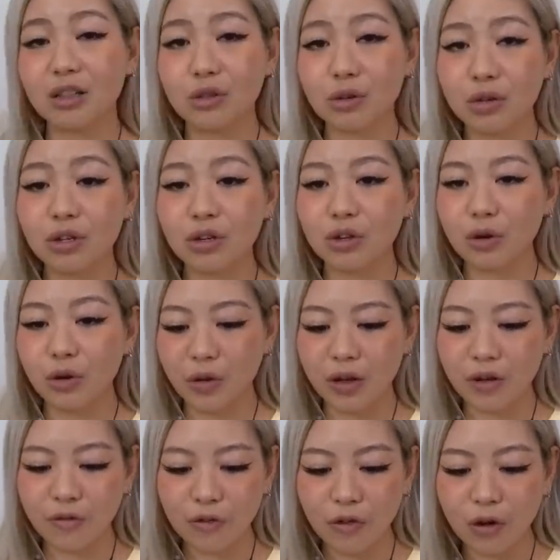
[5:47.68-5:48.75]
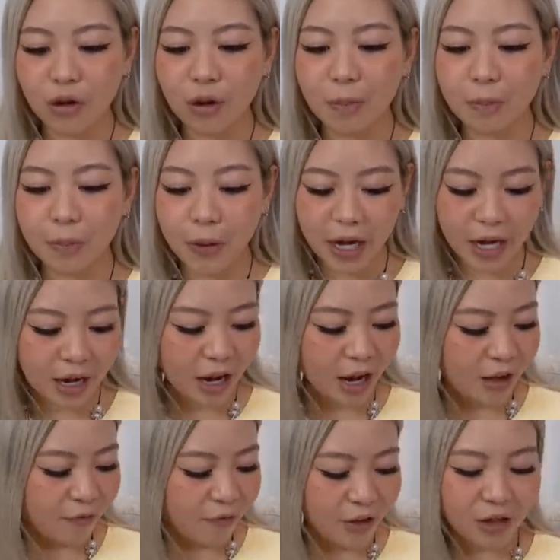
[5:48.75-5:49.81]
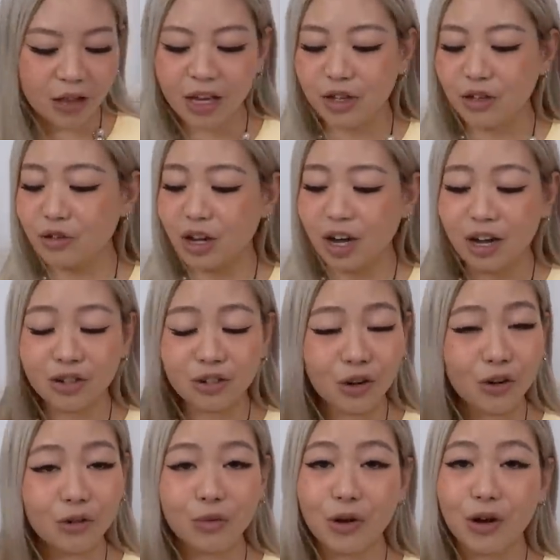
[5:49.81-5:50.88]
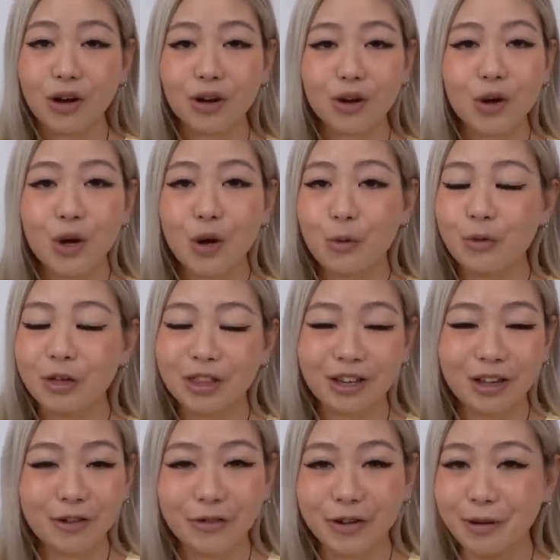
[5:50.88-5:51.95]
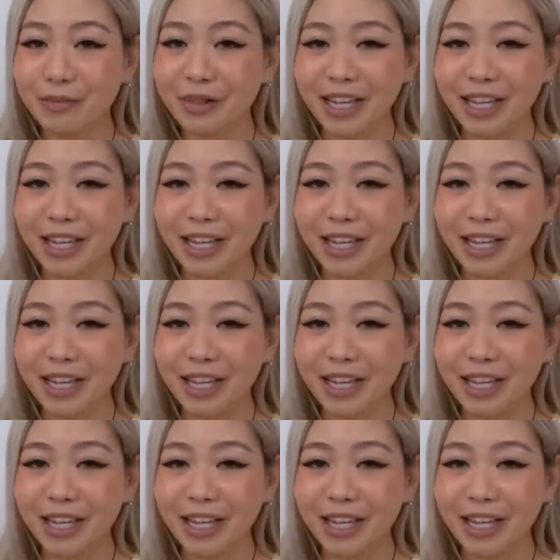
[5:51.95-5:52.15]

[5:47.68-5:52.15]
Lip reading: of look you're going for. But I feel like you can't go wrong with the cream